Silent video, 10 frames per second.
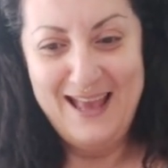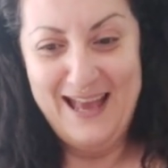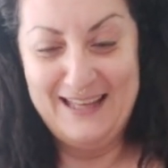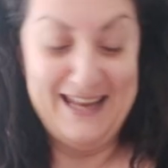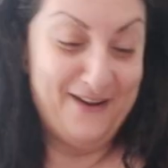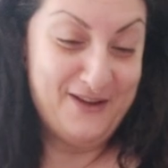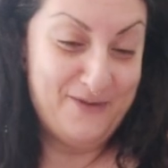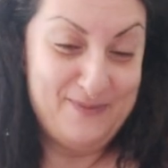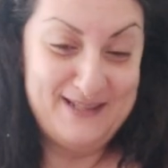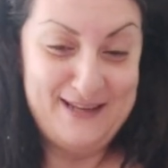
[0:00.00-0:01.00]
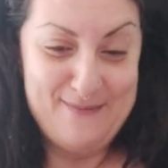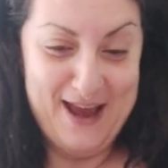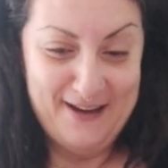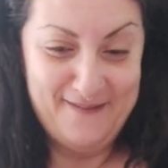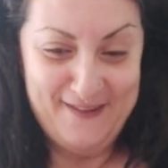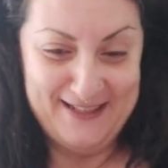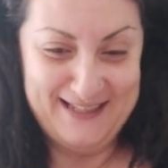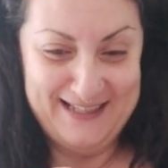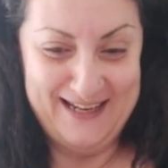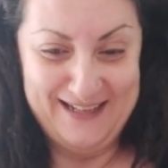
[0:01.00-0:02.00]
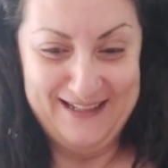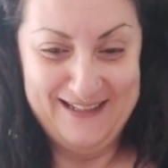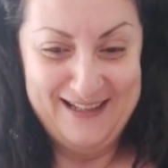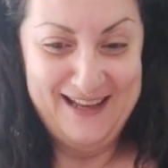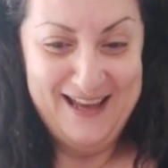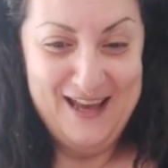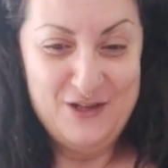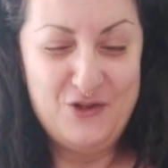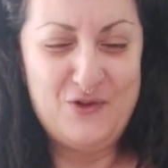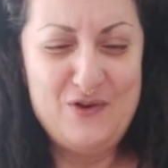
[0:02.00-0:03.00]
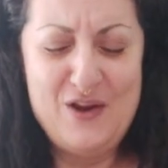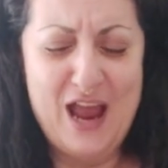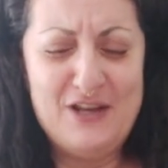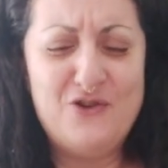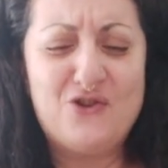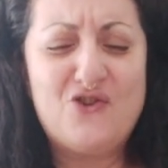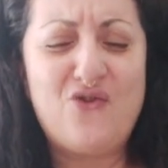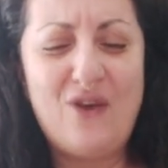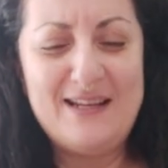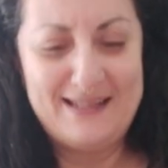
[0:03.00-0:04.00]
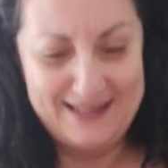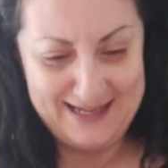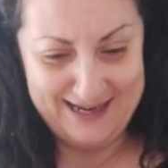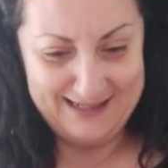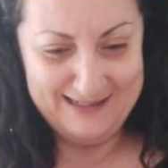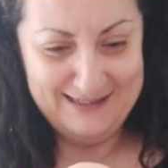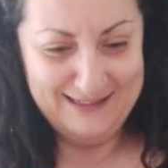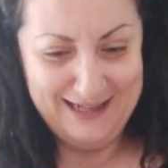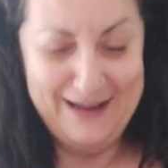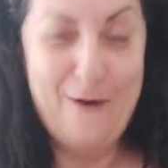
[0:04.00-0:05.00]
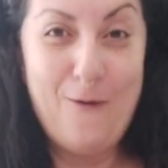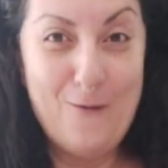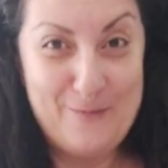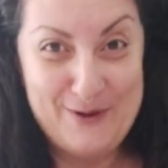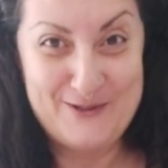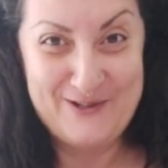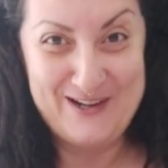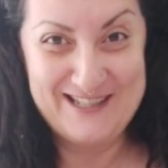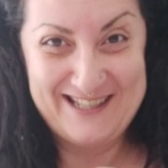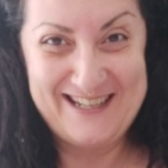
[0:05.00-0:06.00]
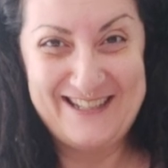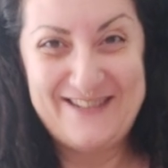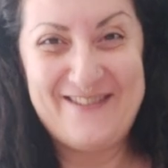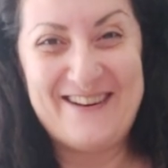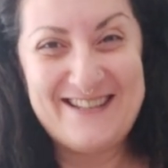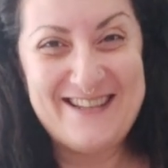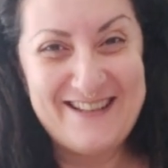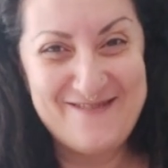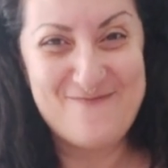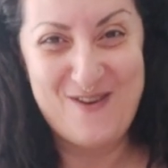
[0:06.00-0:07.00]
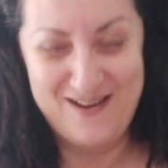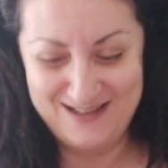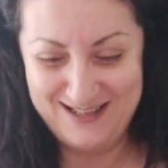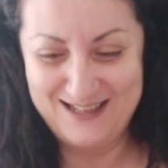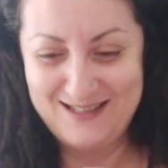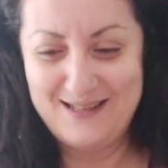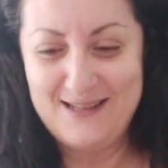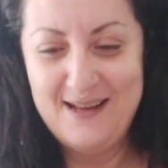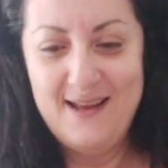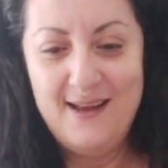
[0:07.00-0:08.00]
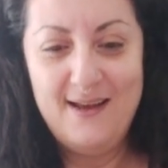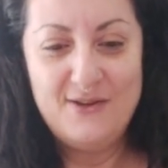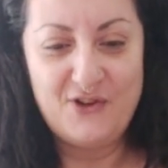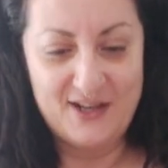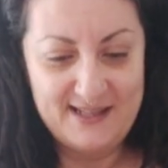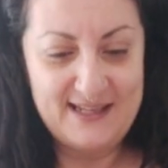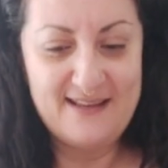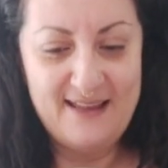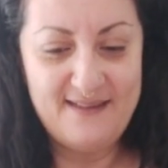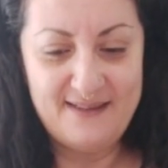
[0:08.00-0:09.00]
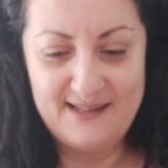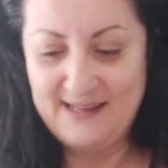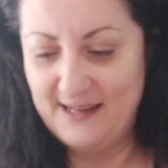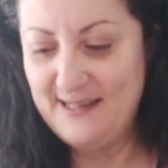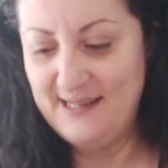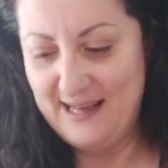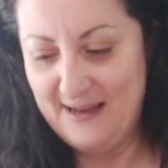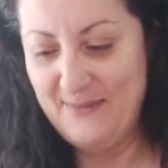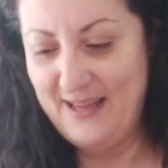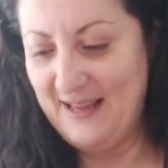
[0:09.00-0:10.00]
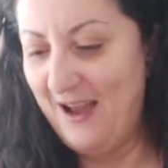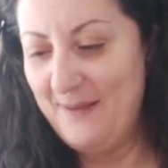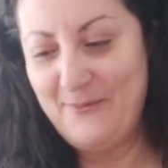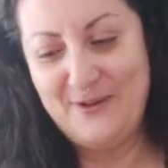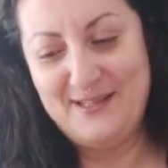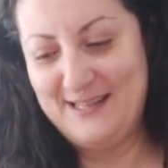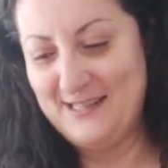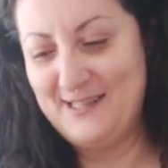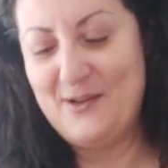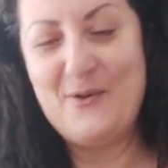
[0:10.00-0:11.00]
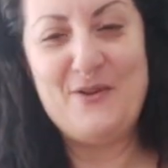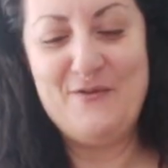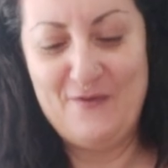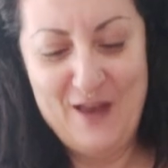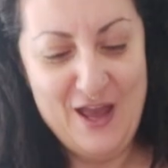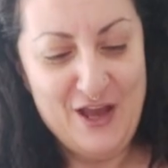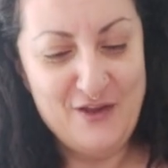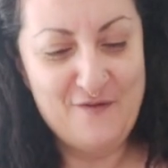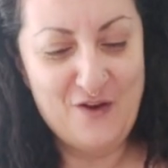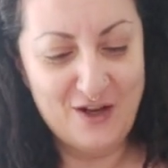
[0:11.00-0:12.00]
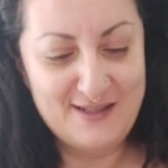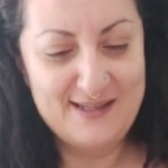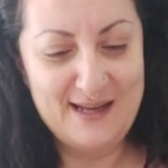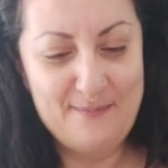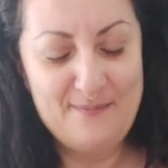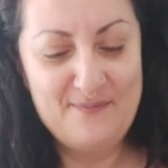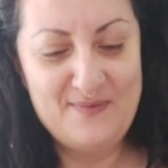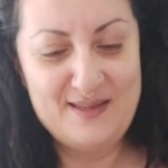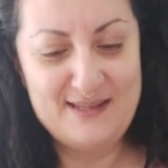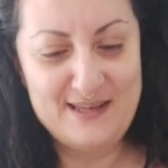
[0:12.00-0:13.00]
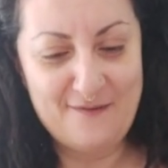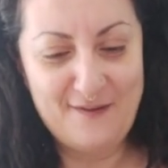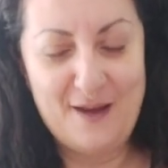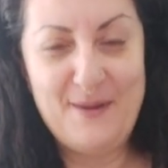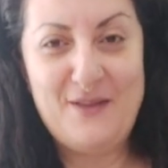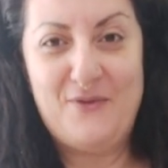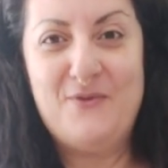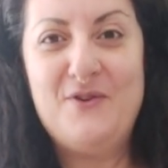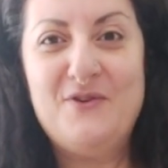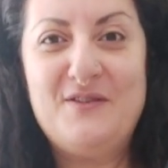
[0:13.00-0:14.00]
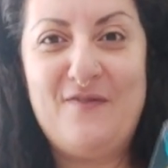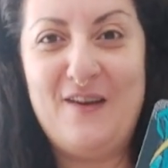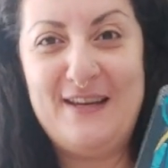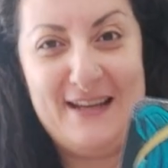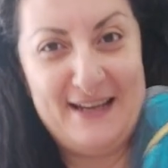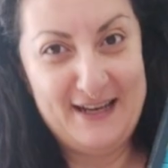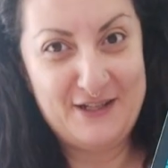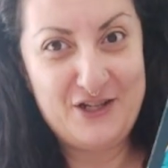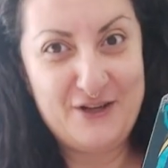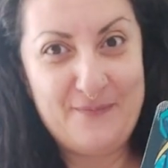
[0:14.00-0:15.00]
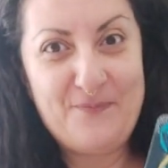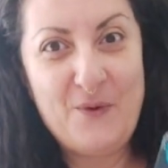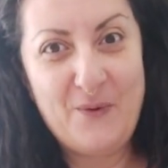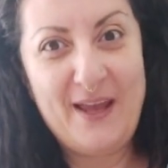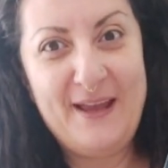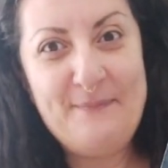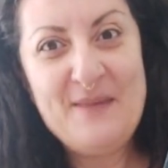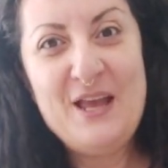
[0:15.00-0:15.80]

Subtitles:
And now you're busy manifesting and you're trusting. I hope you're trusting the process, trusting that the sun is coming. High Priestess, so you've got some stuff coming through your divine connection, okay?